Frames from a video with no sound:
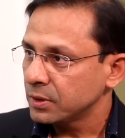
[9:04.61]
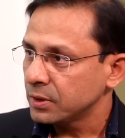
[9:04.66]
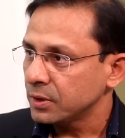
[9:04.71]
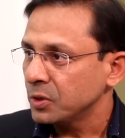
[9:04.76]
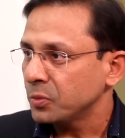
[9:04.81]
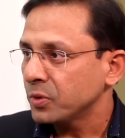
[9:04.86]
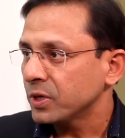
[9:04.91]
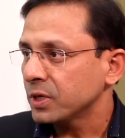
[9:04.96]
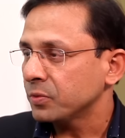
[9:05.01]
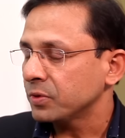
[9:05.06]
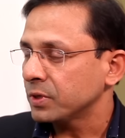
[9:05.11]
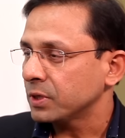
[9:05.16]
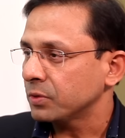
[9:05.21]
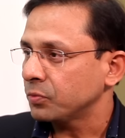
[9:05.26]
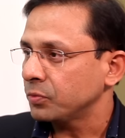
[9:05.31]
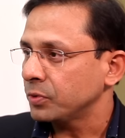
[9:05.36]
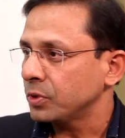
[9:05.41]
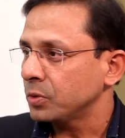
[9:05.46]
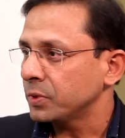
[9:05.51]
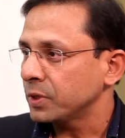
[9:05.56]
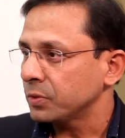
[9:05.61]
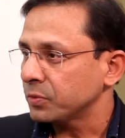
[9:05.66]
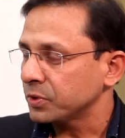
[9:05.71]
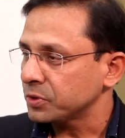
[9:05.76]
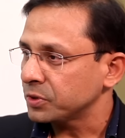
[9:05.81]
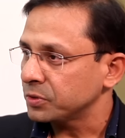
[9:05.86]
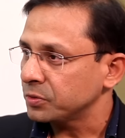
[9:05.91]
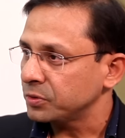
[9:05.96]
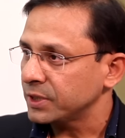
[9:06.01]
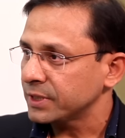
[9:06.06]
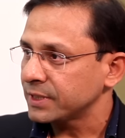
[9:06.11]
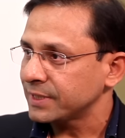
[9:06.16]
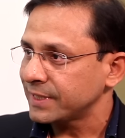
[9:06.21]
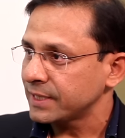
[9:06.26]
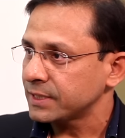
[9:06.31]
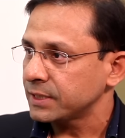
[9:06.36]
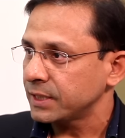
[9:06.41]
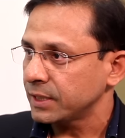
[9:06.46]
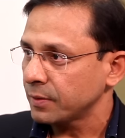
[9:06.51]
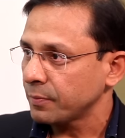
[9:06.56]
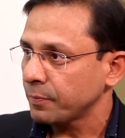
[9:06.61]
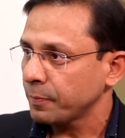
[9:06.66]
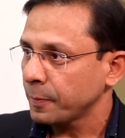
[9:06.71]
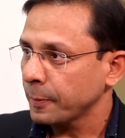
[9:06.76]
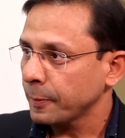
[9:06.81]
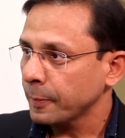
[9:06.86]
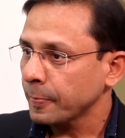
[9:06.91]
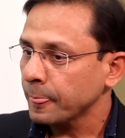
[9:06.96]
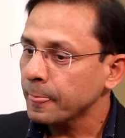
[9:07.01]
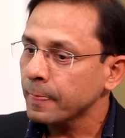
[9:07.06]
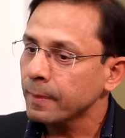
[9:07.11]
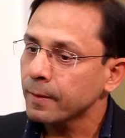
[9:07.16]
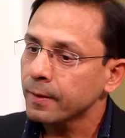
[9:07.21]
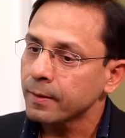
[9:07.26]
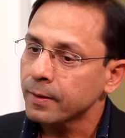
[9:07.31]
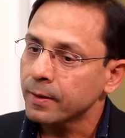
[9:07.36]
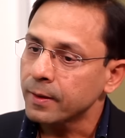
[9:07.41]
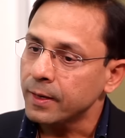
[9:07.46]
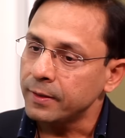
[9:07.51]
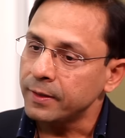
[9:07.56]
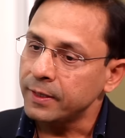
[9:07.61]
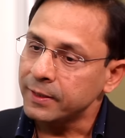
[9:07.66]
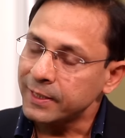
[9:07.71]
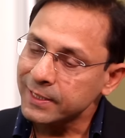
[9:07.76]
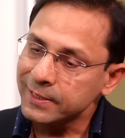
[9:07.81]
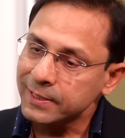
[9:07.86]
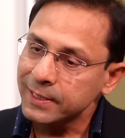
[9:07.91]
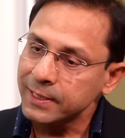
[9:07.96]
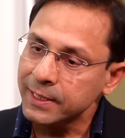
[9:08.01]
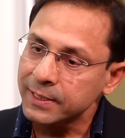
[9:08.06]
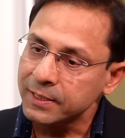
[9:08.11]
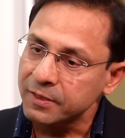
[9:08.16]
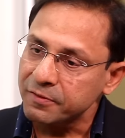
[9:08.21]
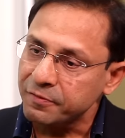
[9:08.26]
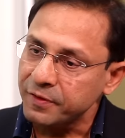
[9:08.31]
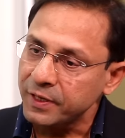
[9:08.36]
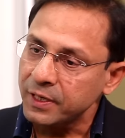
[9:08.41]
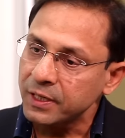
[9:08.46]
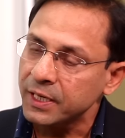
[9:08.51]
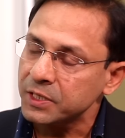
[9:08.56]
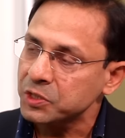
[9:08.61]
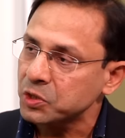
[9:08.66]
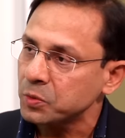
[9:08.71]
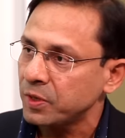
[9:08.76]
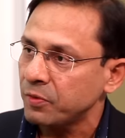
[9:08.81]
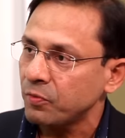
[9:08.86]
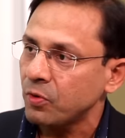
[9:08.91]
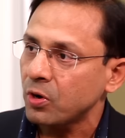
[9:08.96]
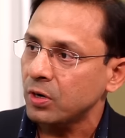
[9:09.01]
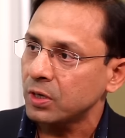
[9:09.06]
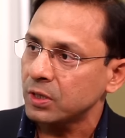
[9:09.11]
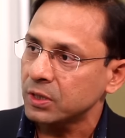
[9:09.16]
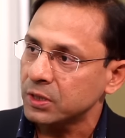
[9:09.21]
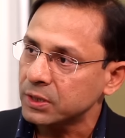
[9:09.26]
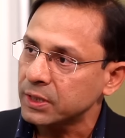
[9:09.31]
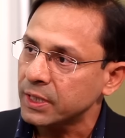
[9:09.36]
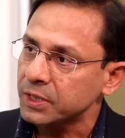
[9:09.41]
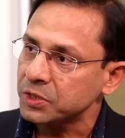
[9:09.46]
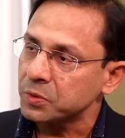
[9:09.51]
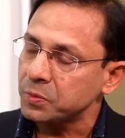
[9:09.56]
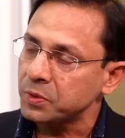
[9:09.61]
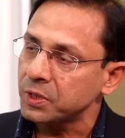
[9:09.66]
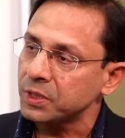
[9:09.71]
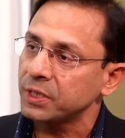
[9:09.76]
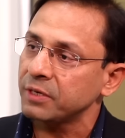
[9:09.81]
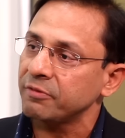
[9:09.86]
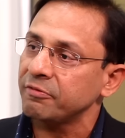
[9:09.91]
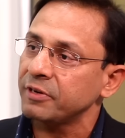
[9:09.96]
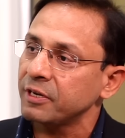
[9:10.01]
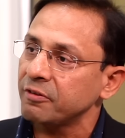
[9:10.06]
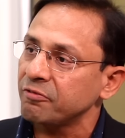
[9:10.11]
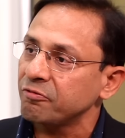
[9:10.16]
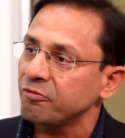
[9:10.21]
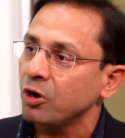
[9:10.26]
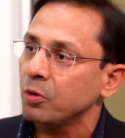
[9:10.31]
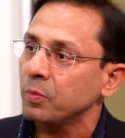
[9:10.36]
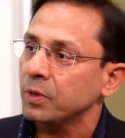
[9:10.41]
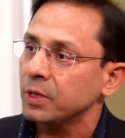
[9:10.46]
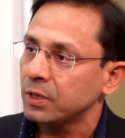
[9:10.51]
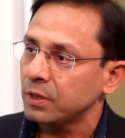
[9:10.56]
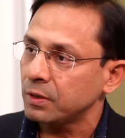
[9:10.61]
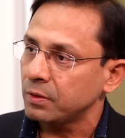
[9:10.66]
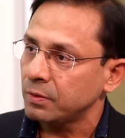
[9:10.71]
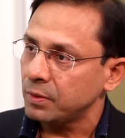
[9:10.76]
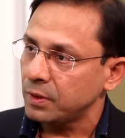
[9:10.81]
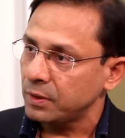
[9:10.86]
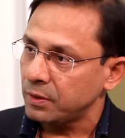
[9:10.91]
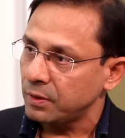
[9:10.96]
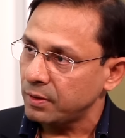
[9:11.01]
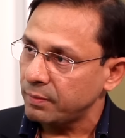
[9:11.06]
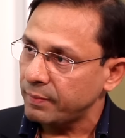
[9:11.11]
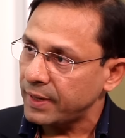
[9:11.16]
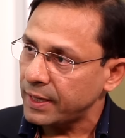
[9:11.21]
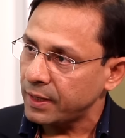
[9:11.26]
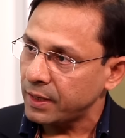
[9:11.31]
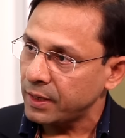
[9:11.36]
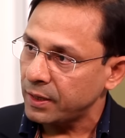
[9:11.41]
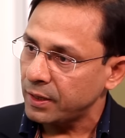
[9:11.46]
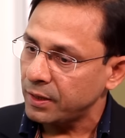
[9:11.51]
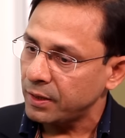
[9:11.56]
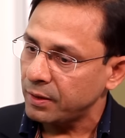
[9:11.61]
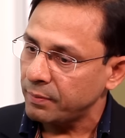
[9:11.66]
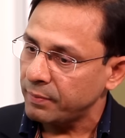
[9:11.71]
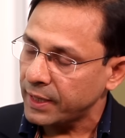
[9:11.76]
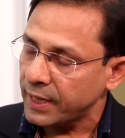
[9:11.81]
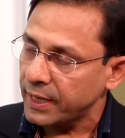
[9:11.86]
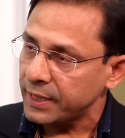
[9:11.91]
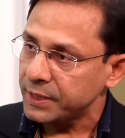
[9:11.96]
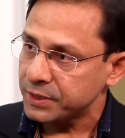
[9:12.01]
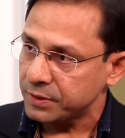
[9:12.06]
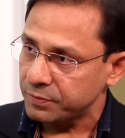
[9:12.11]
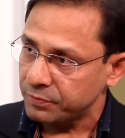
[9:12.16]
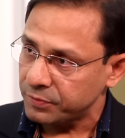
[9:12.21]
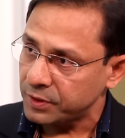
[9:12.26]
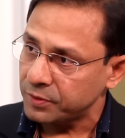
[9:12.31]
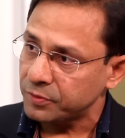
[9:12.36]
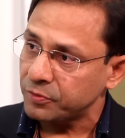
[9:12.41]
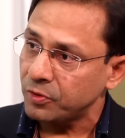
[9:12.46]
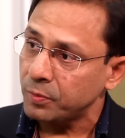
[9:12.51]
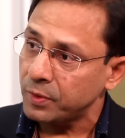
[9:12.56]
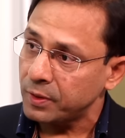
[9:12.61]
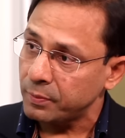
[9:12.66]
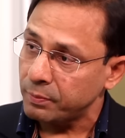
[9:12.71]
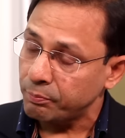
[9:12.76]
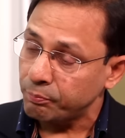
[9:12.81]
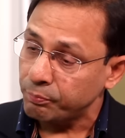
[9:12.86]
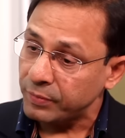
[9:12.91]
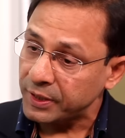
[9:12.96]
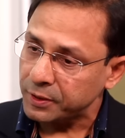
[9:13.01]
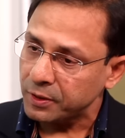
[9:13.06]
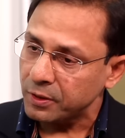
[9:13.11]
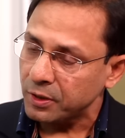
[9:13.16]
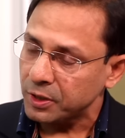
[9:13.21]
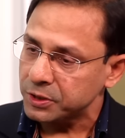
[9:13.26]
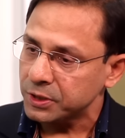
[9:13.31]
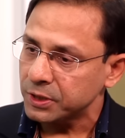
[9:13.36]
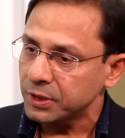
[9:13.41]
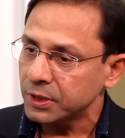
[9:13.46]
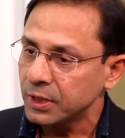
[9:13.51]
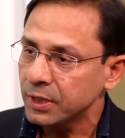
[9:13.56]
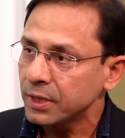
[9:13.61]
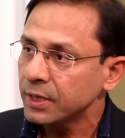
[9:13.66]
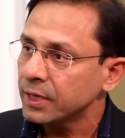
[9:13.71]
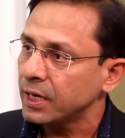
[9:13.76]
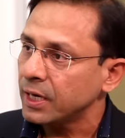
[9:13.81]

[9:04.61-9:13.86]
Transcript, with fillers: Mm. Nobody, nobody wants to do just testing. Right. And then testing as a field has to be evolved. It has to be done in a very formal uh, me- uh, mechanism with formal methodology.